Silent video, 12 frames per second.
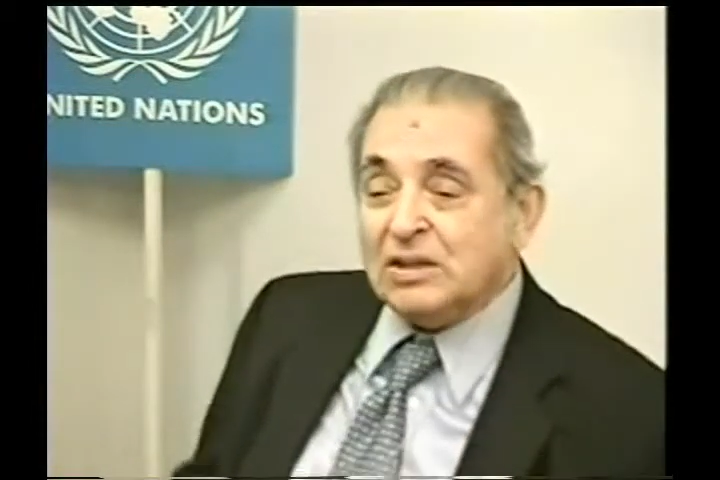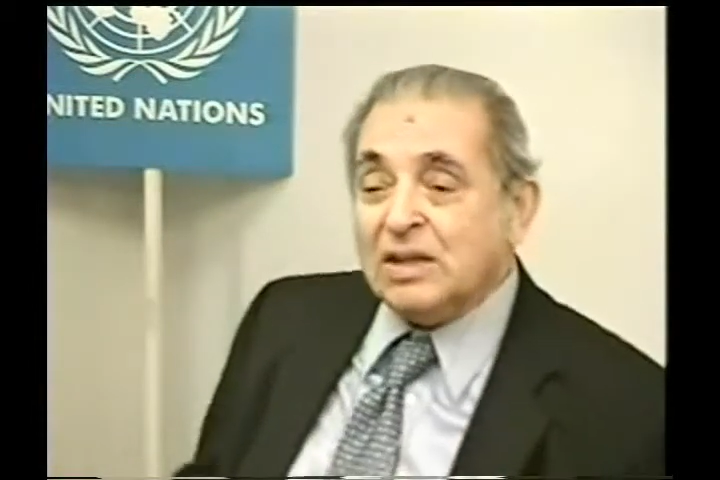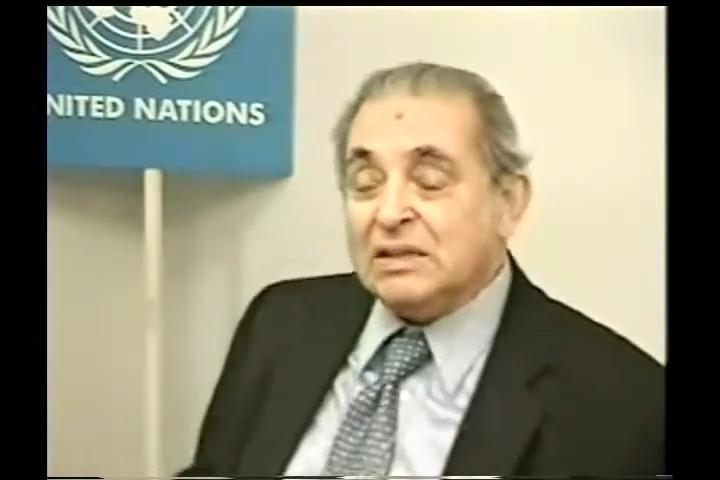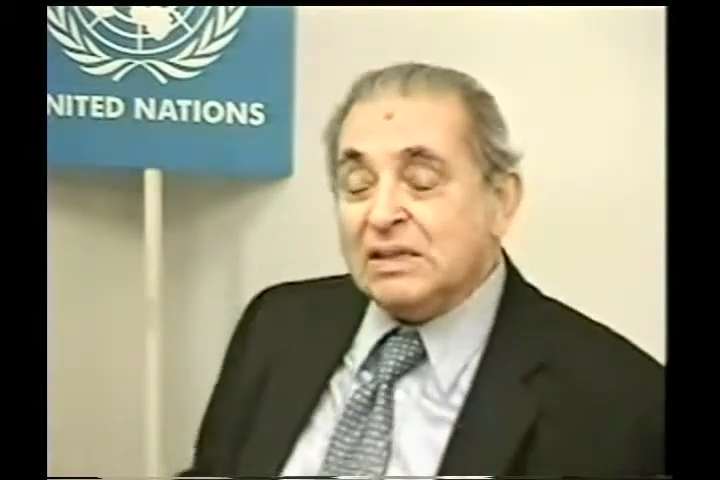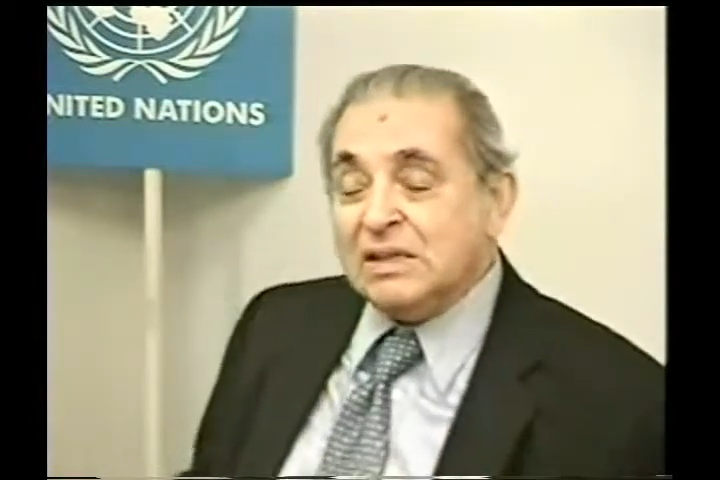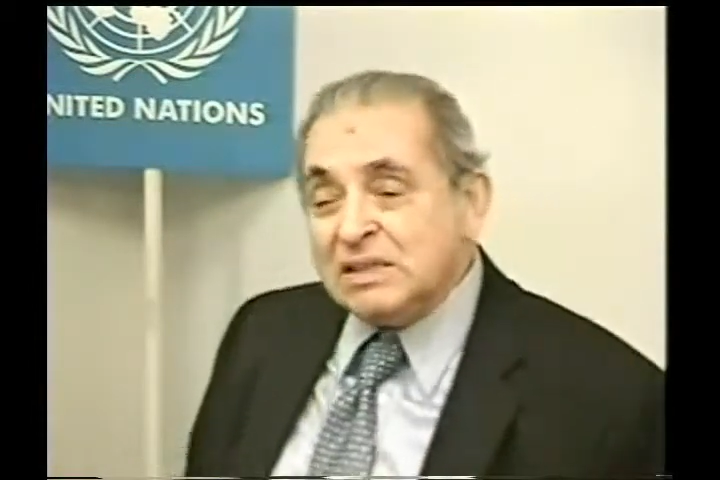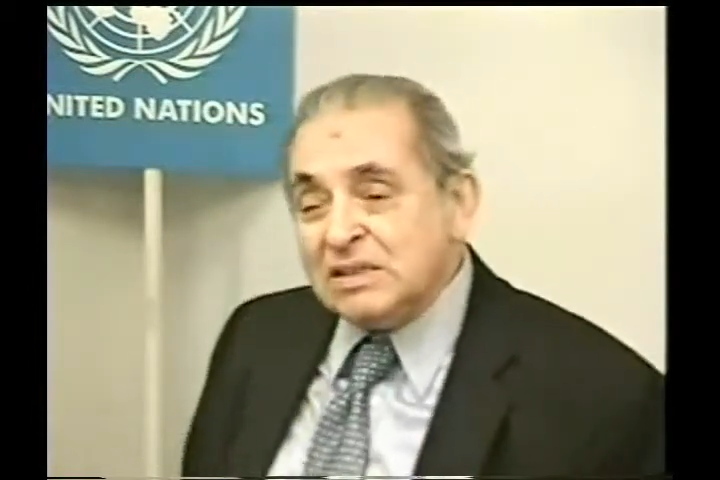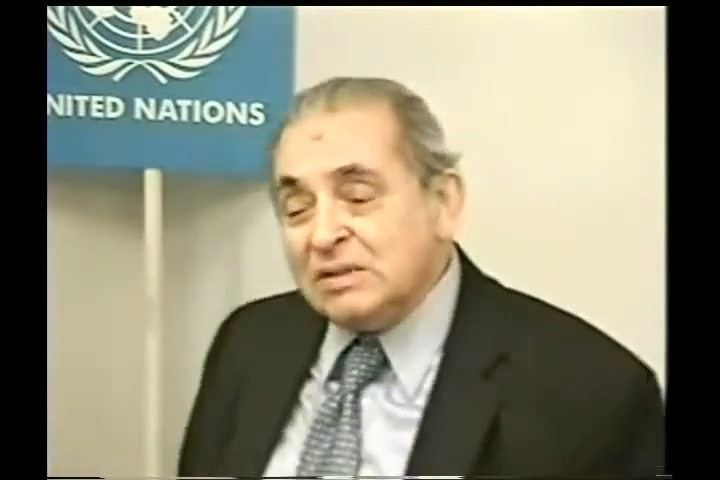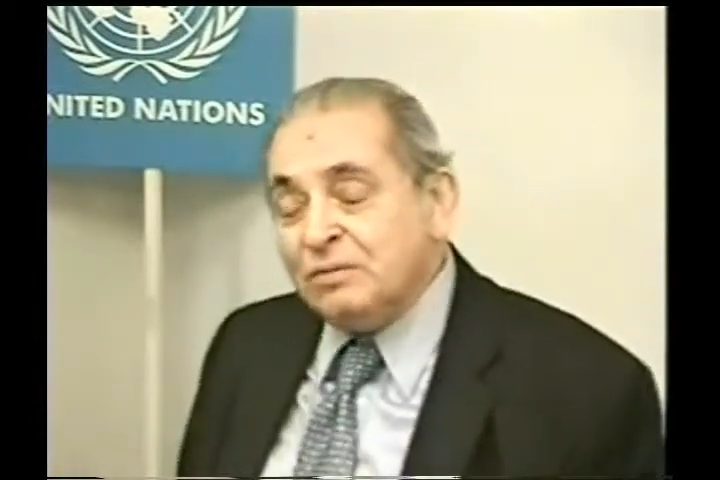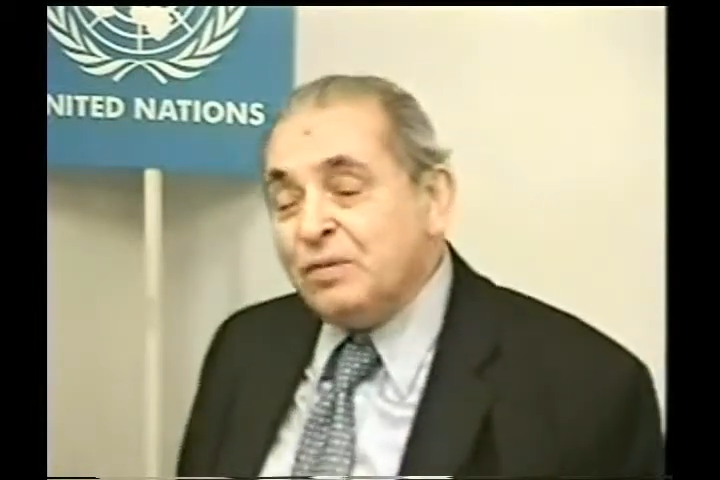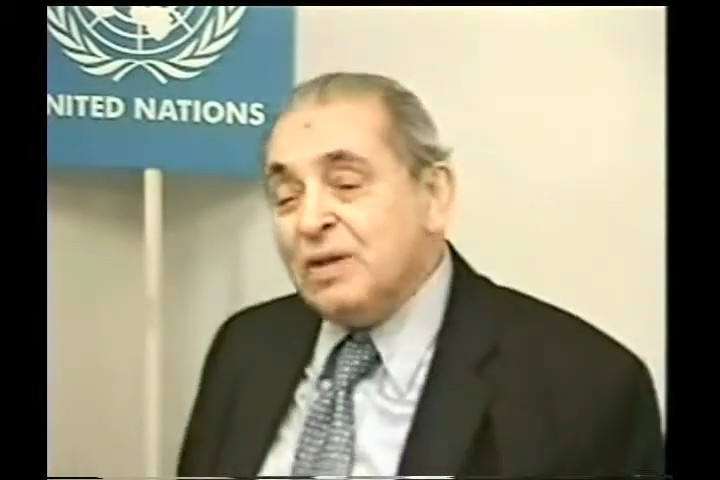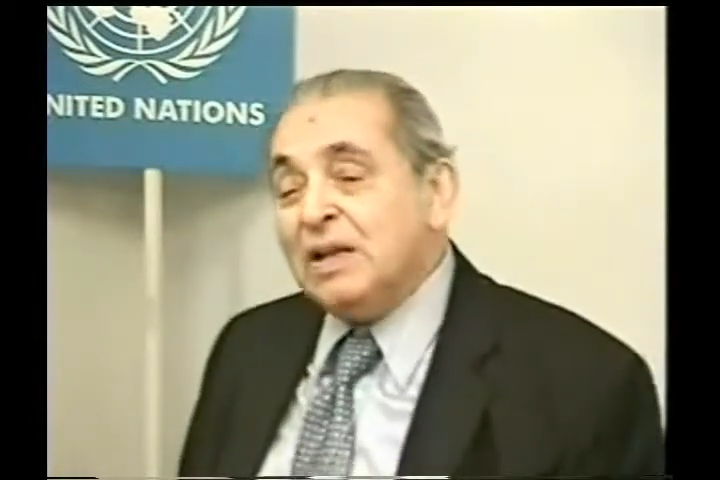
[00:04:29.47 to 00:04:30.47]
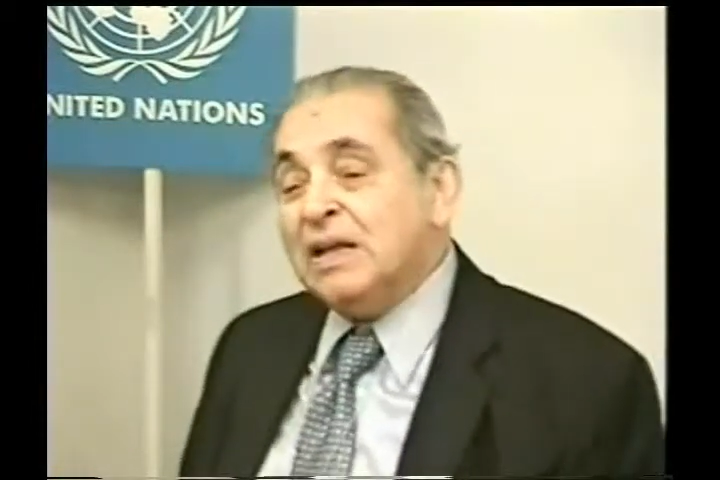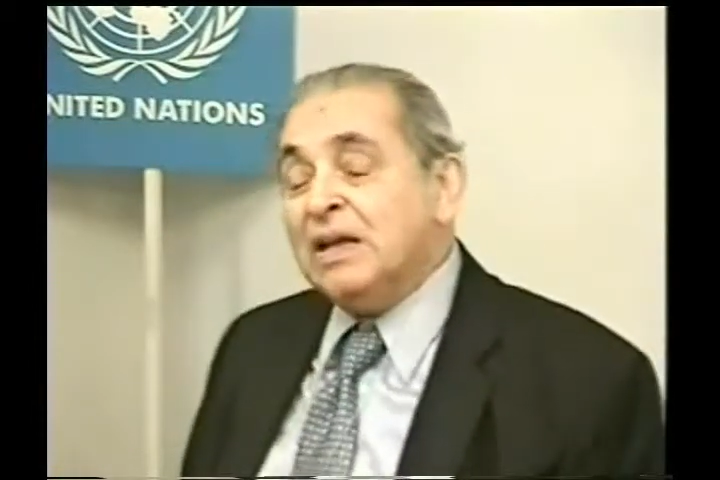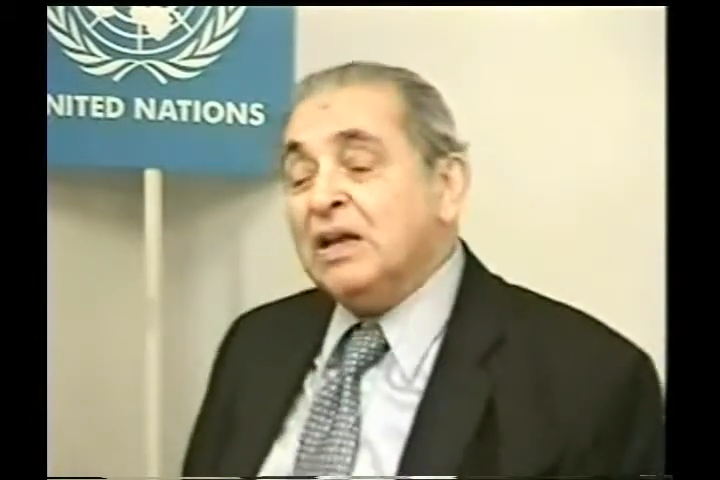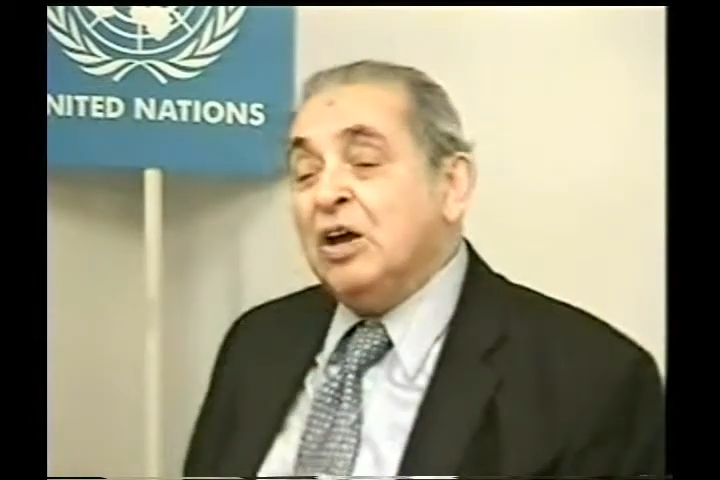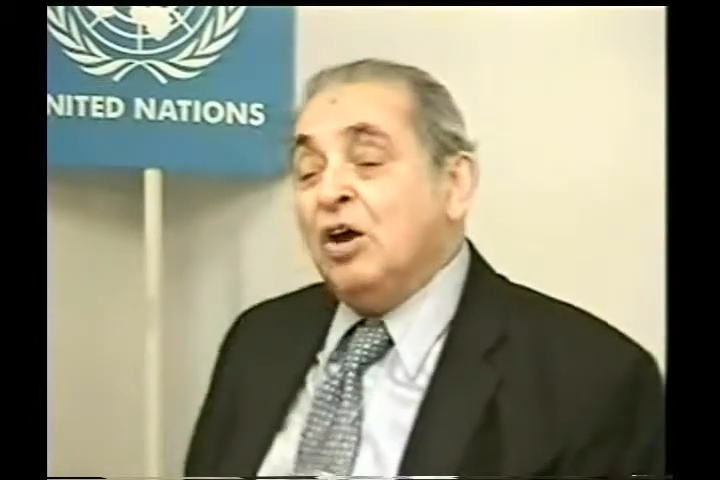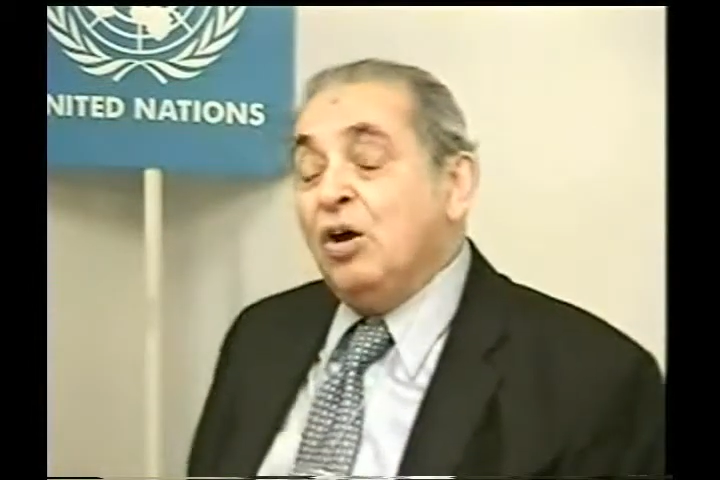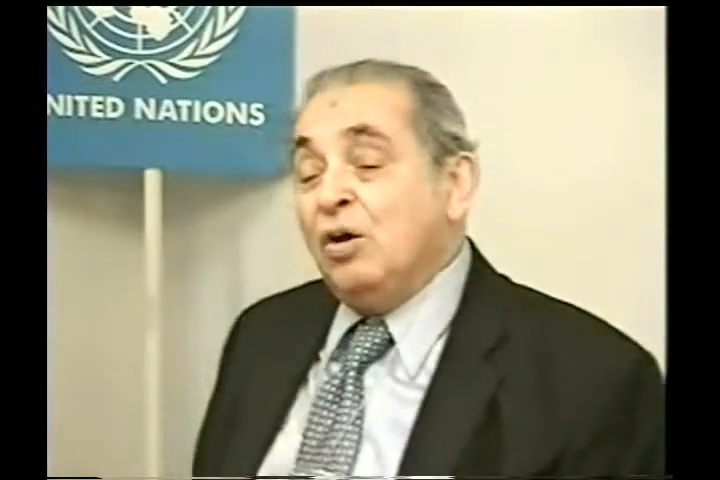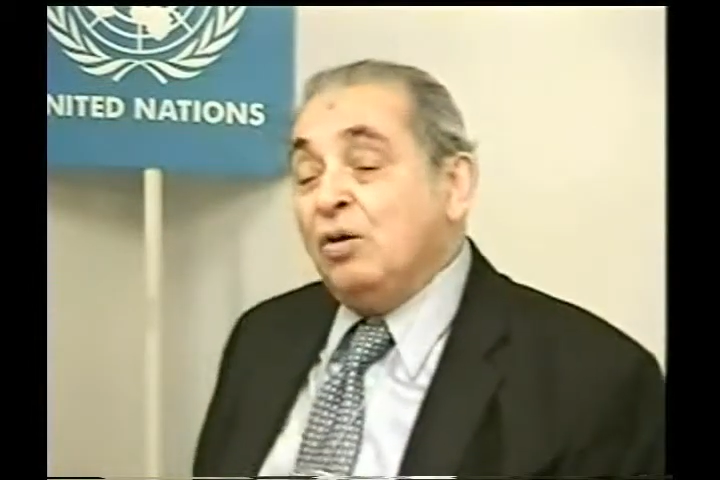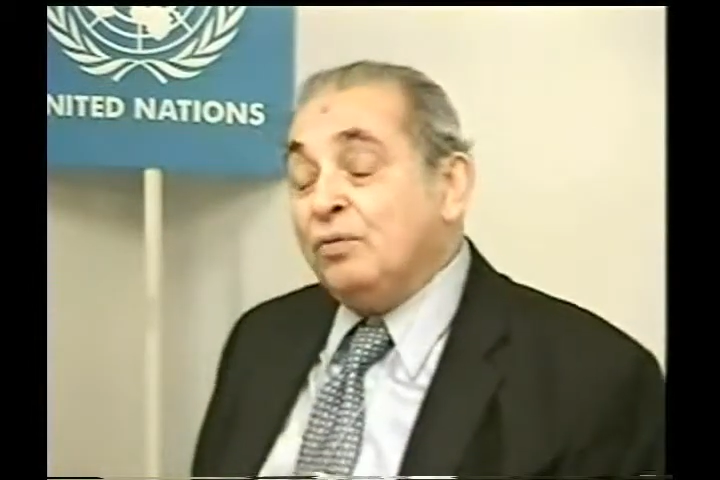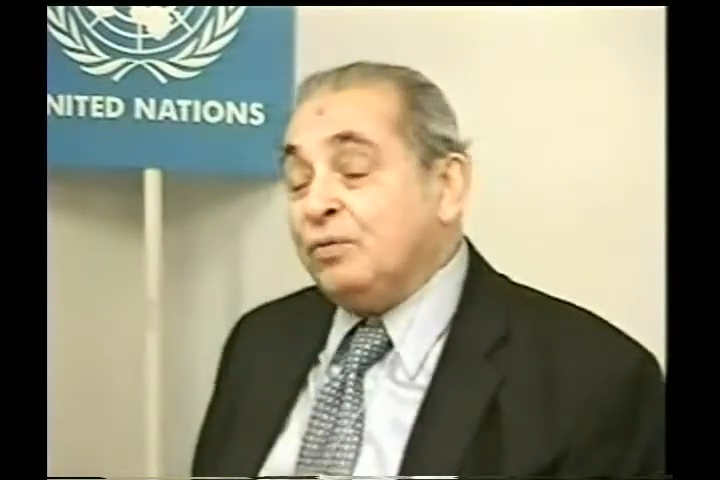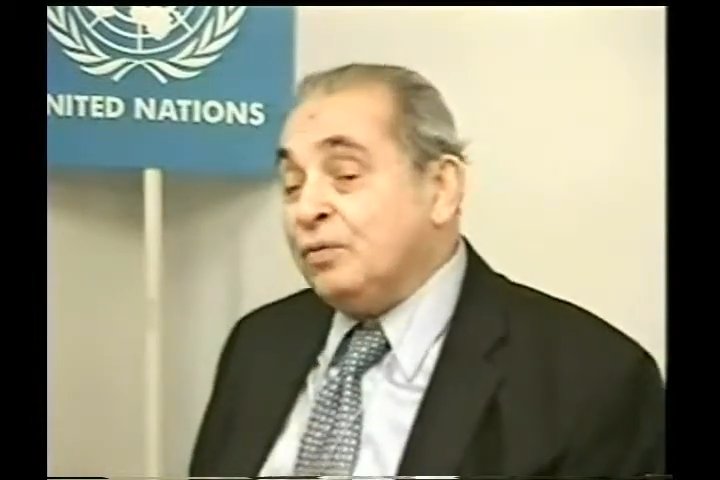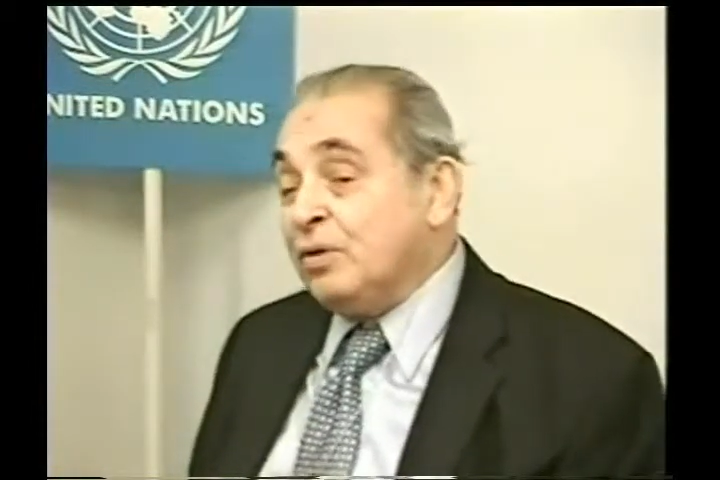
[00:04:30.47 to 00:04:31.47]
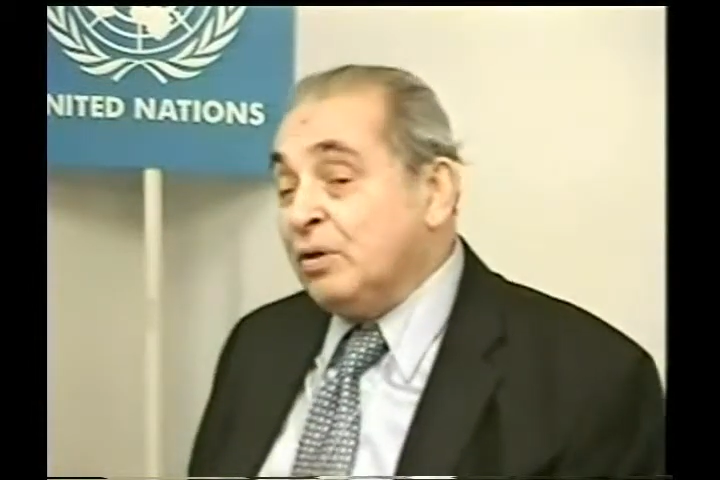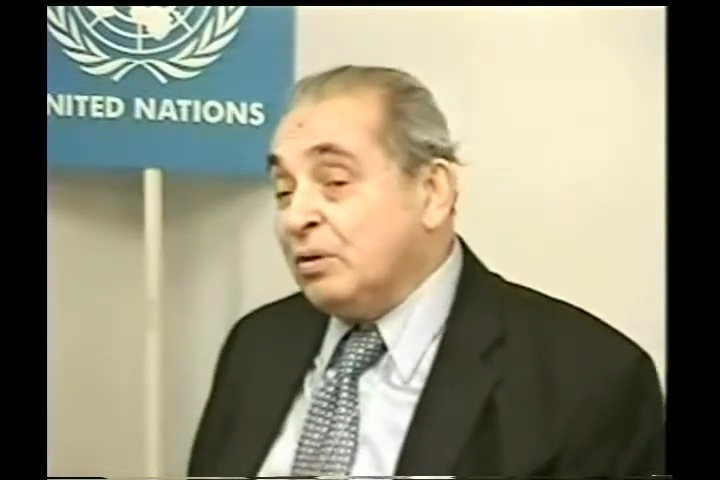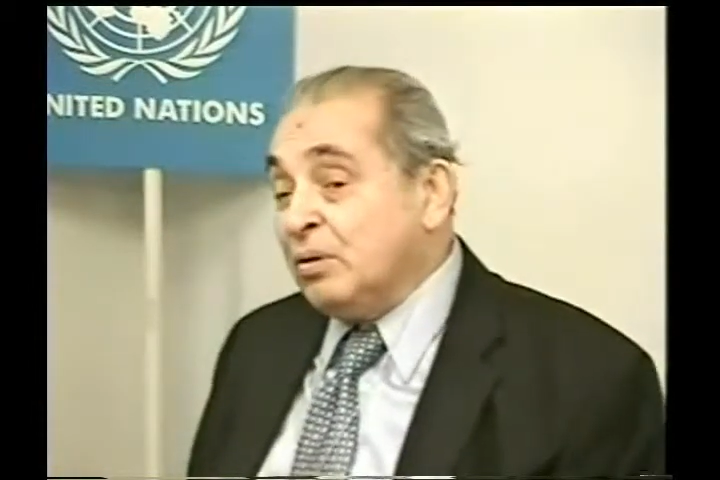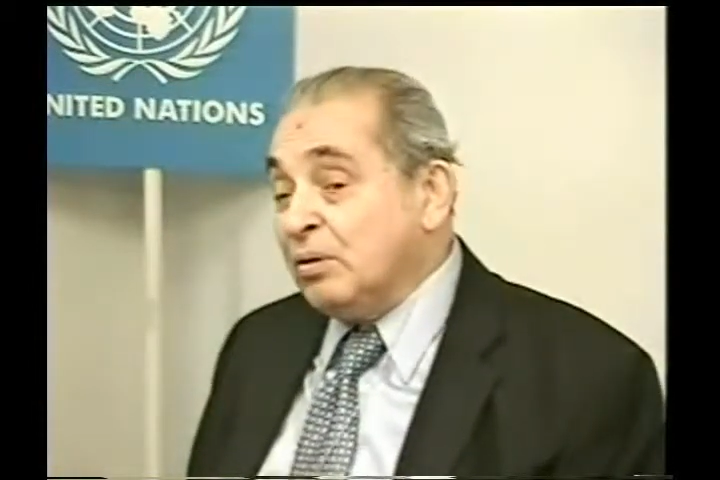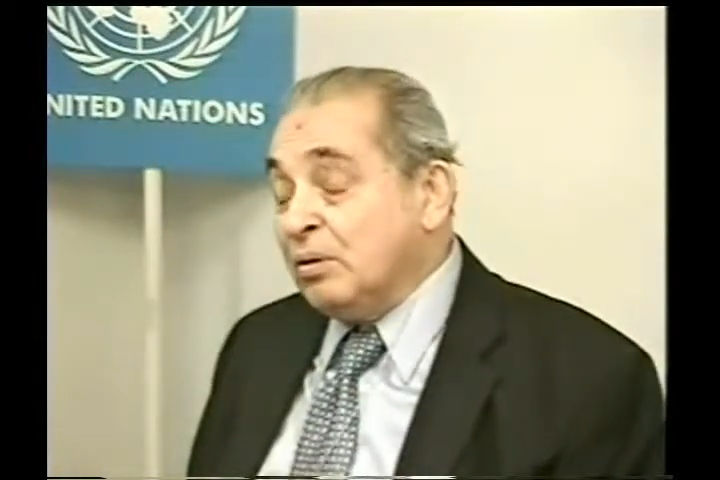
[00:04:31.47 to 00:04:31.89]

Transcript: And this is the feeling of uh,